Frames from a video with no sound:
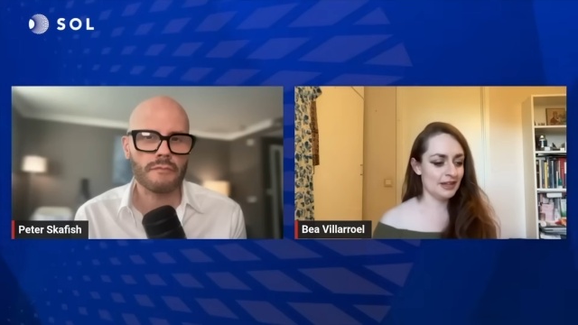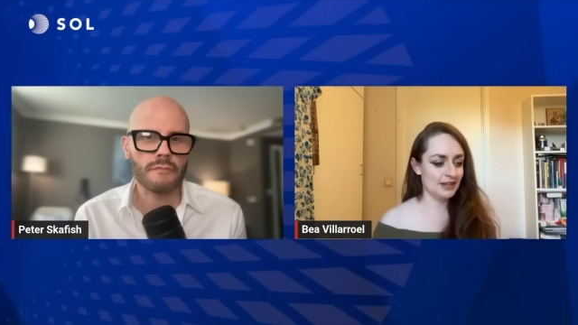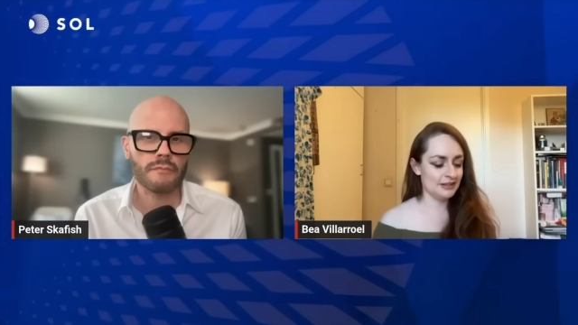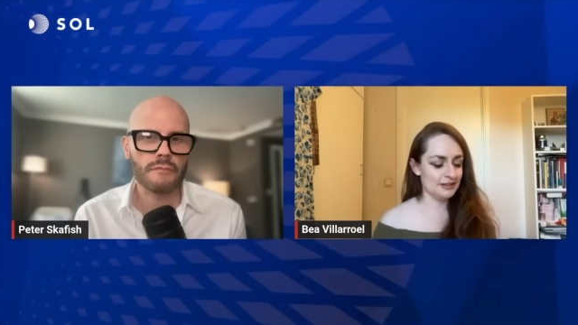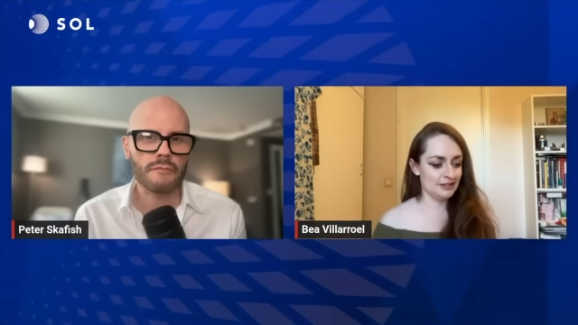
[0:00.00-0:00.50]

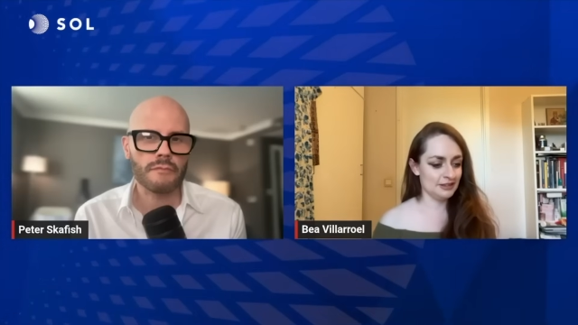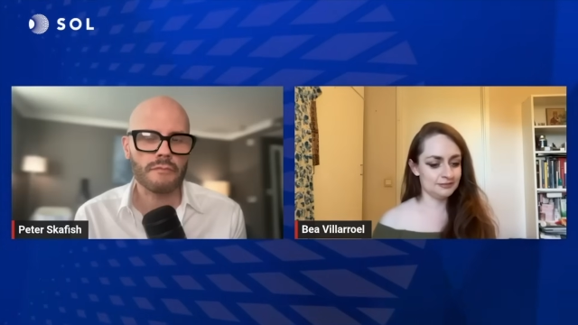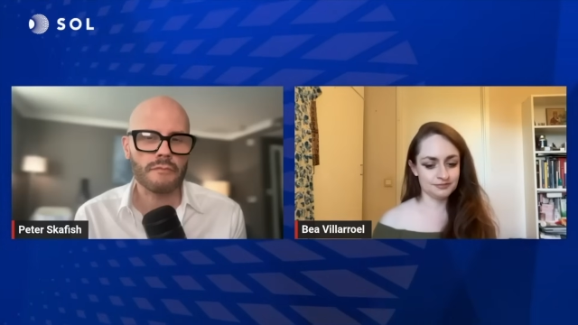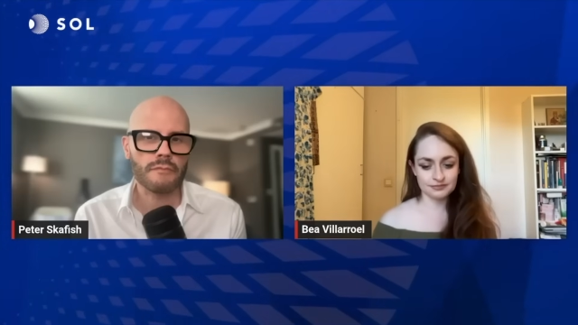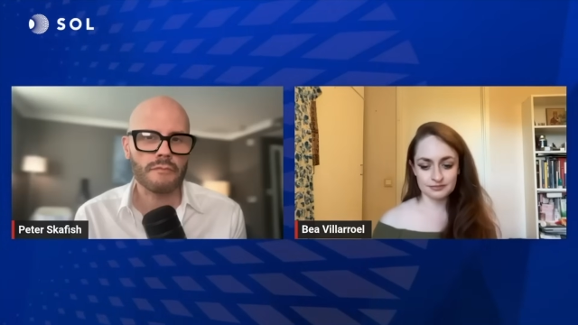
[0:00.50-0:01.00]
Speaker 1: And
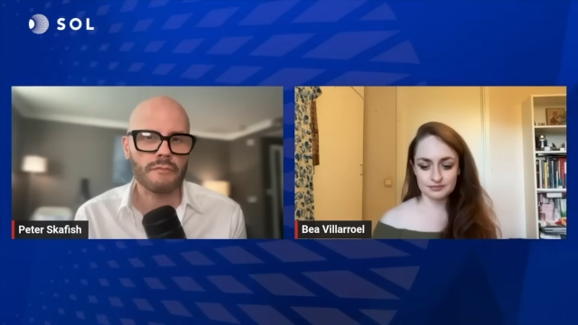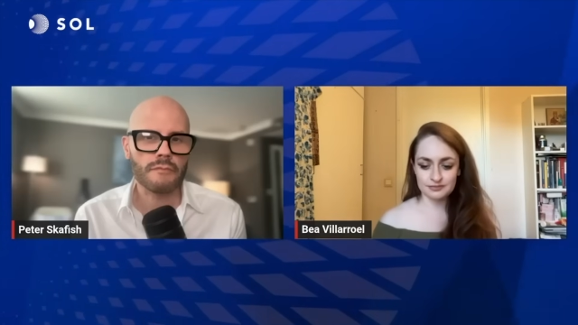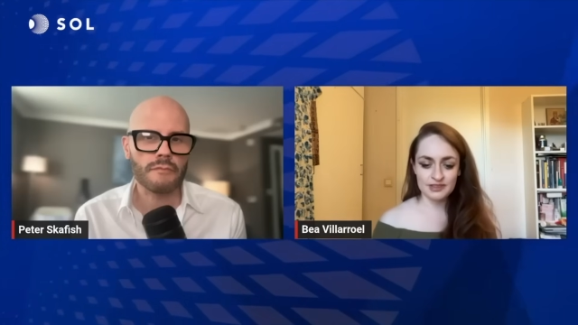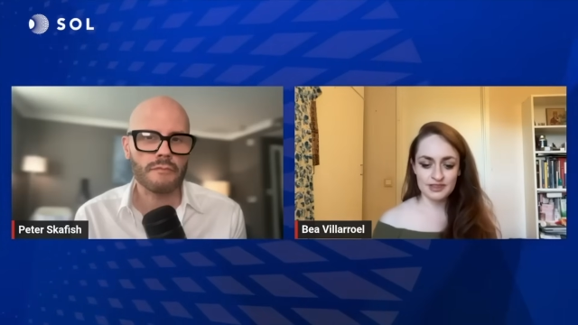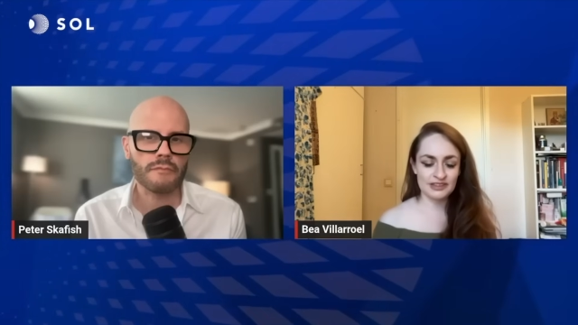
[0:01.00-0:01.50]
uh,
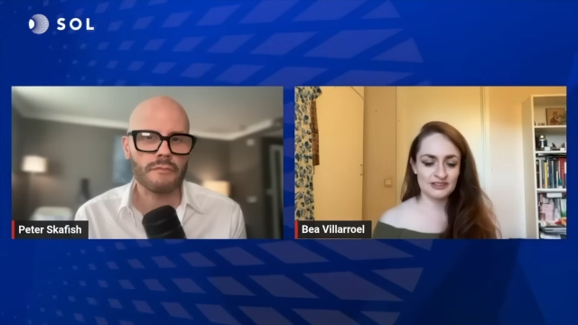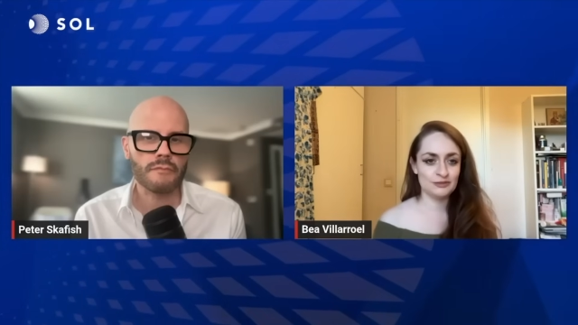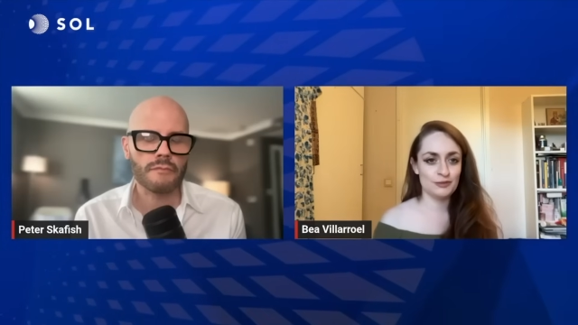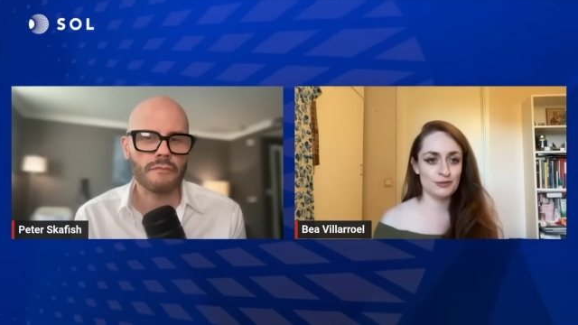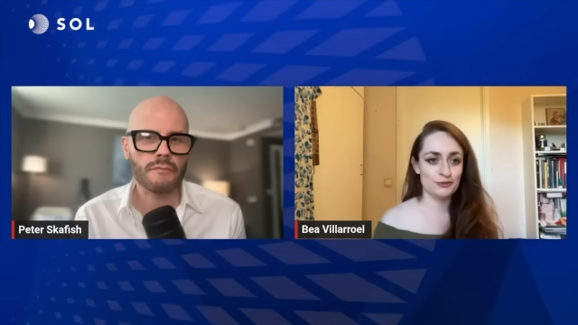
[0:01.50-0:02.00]
that
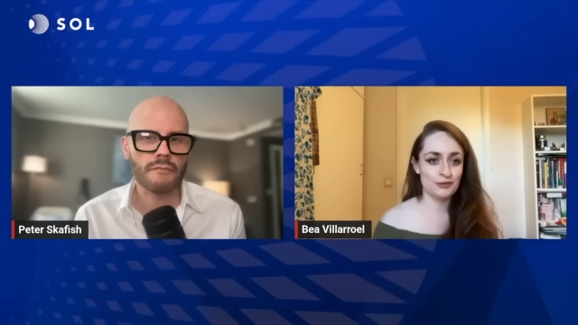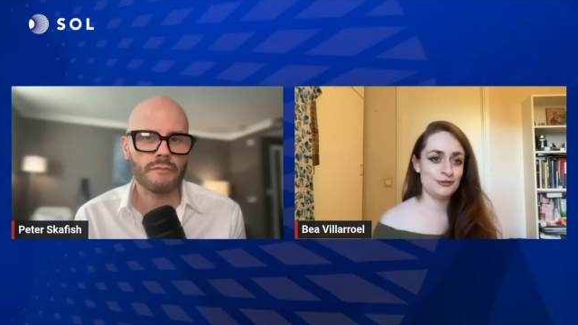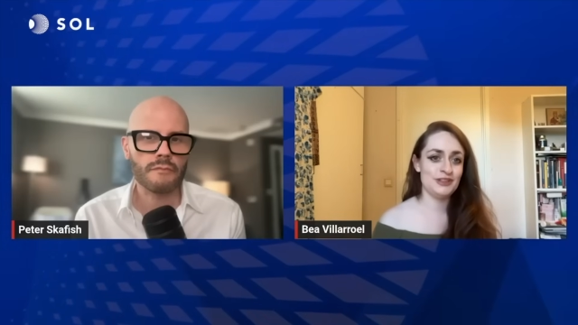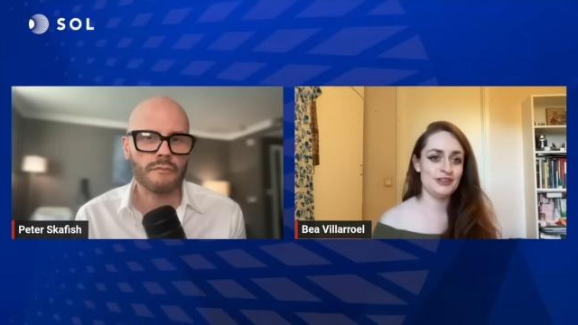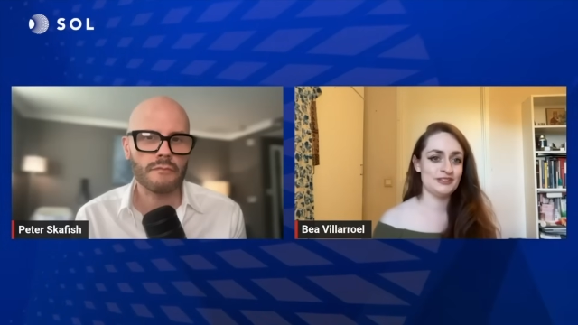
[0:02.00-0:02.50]
is from the
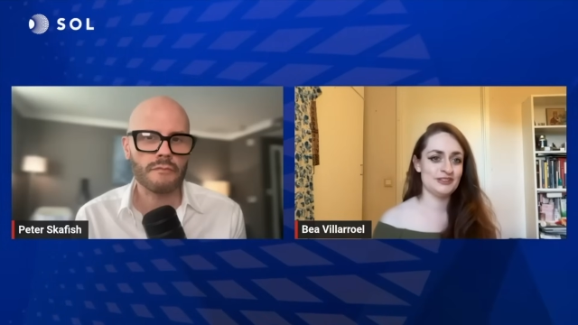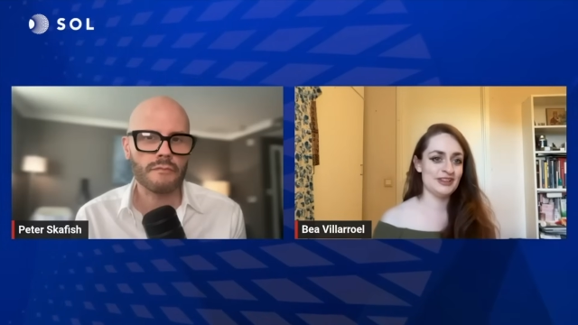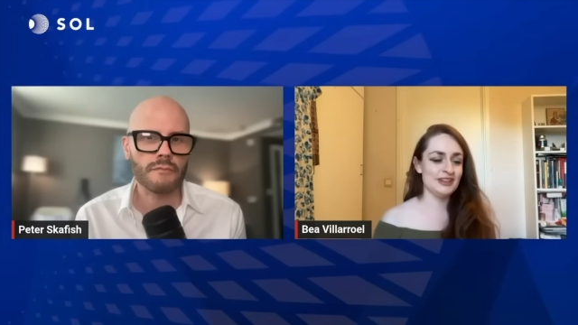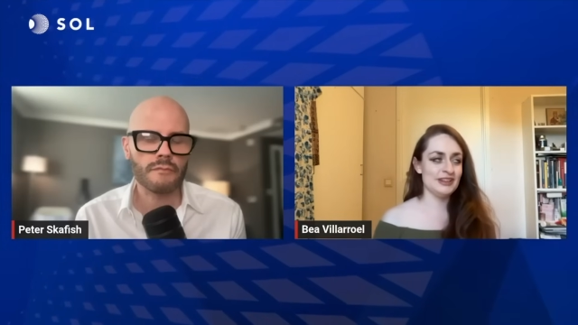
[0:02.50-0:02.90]
fifties.